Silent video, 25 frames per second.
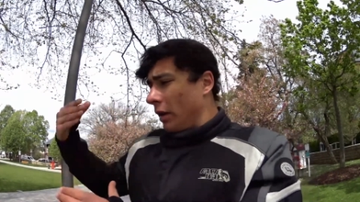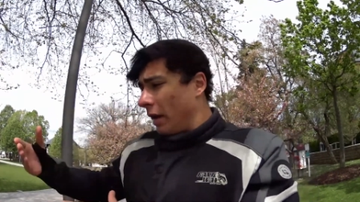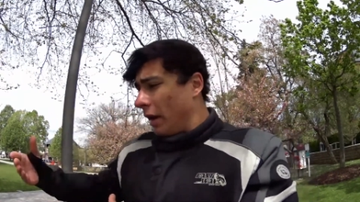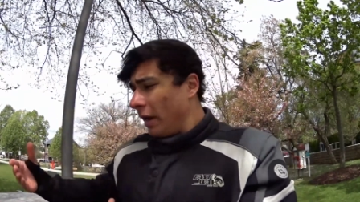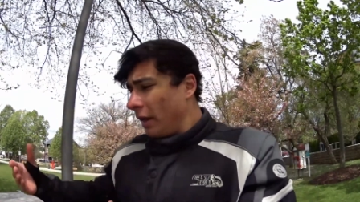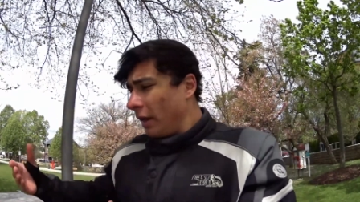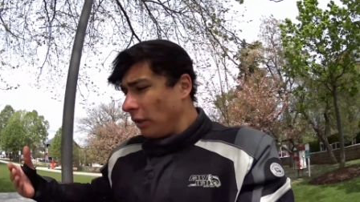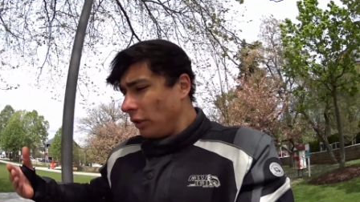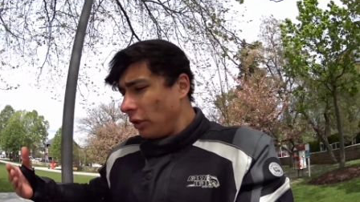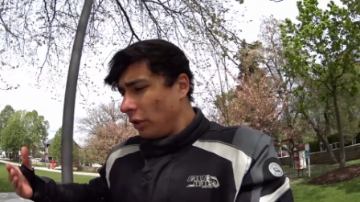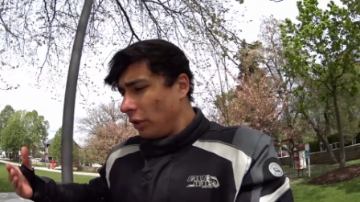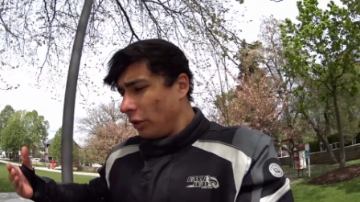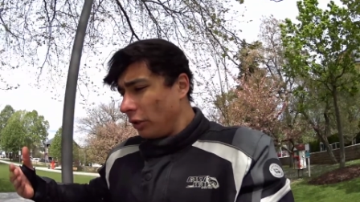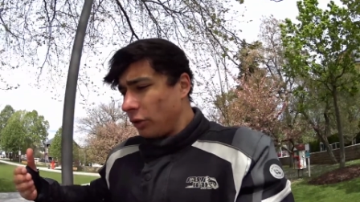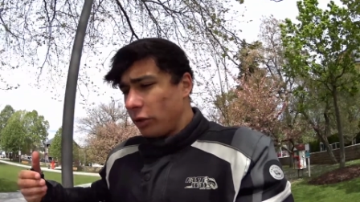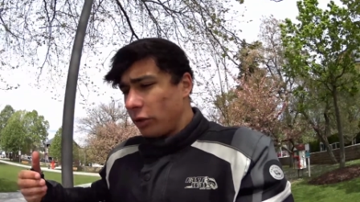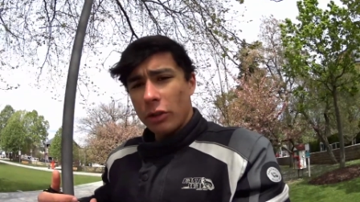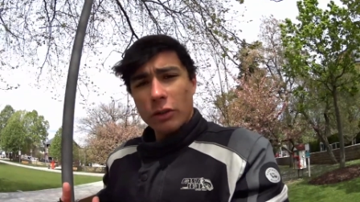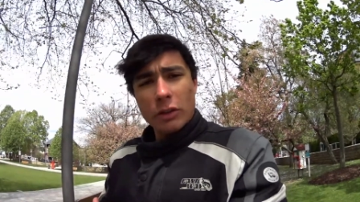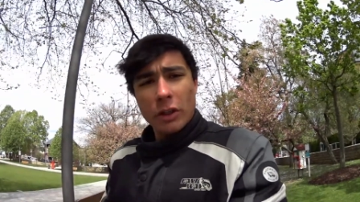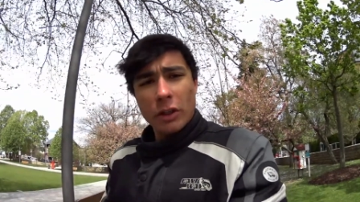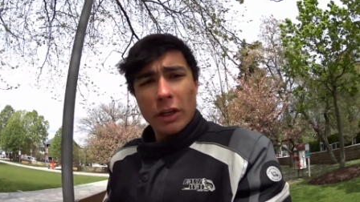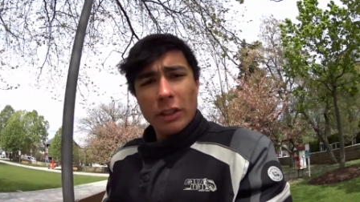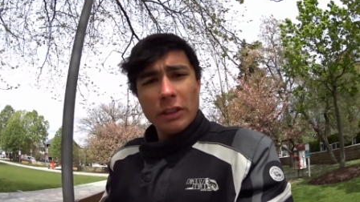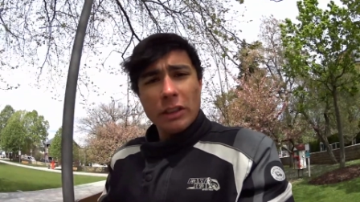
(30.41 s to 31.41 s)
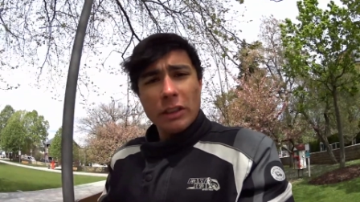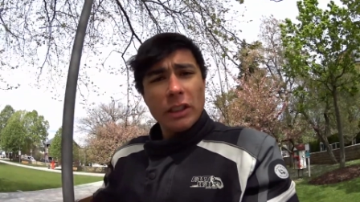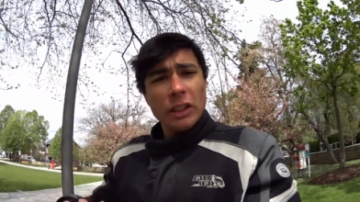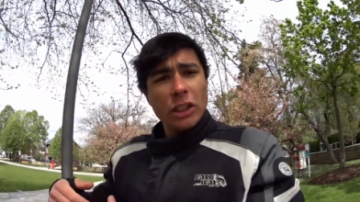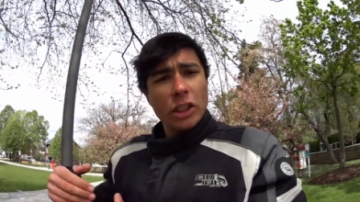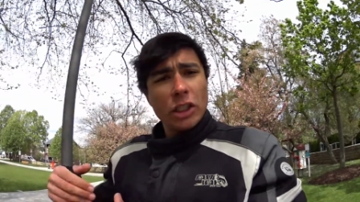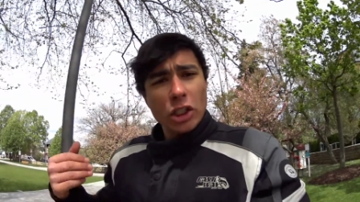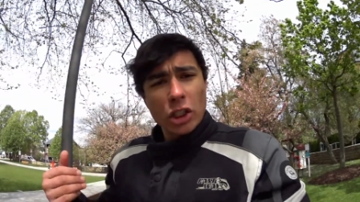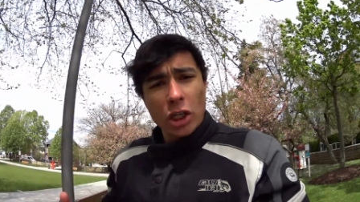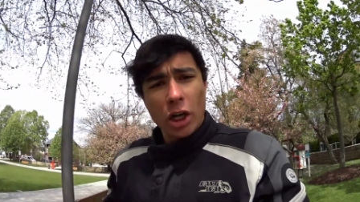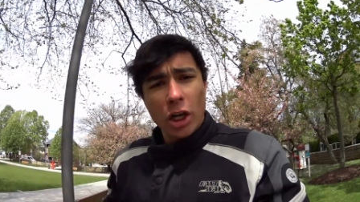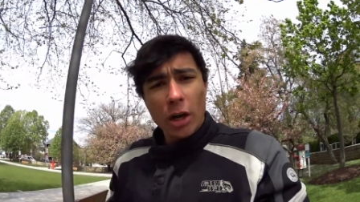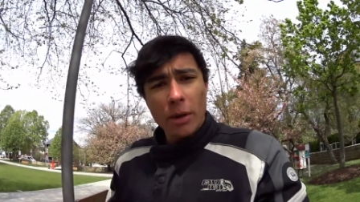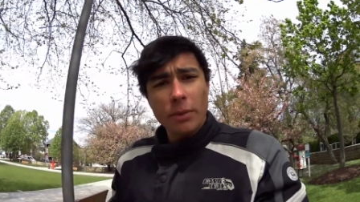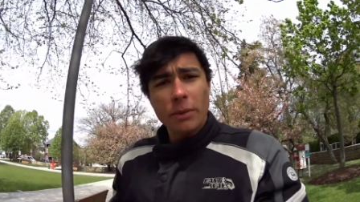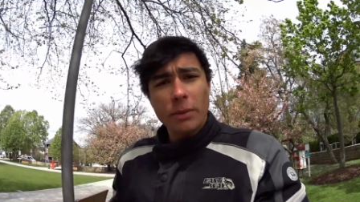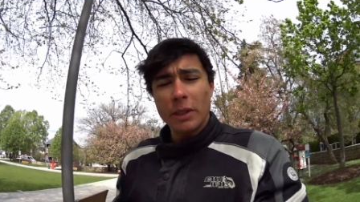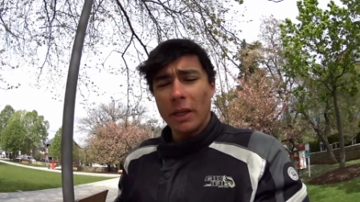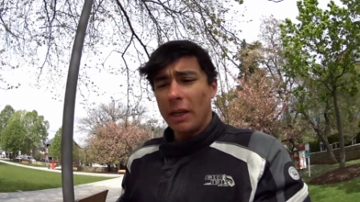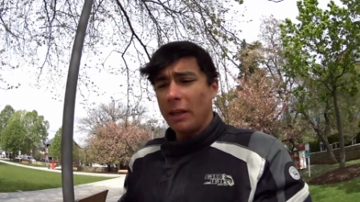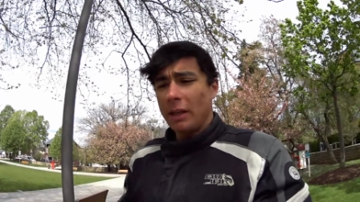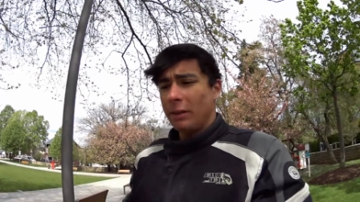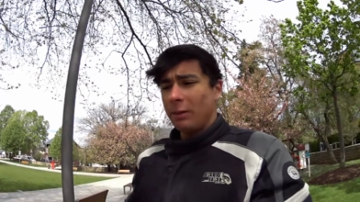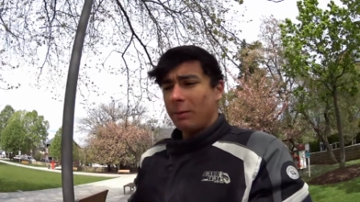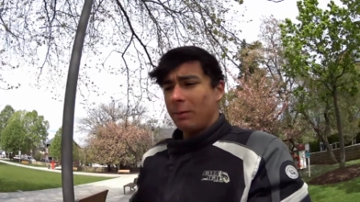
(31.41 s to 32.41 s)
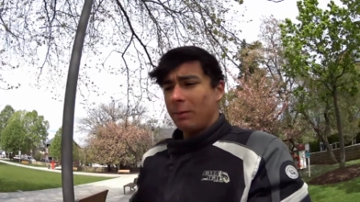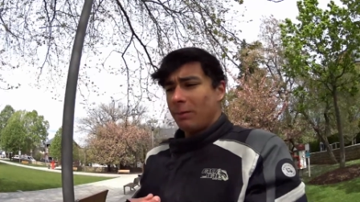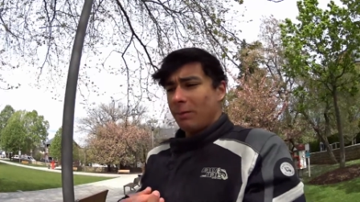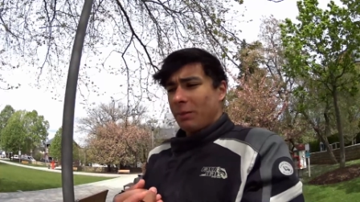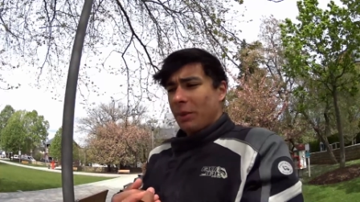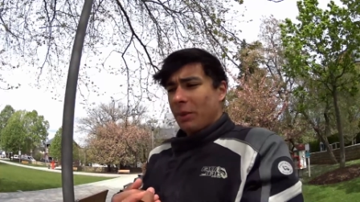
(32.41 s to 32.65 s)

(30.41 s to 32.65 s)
into society shops and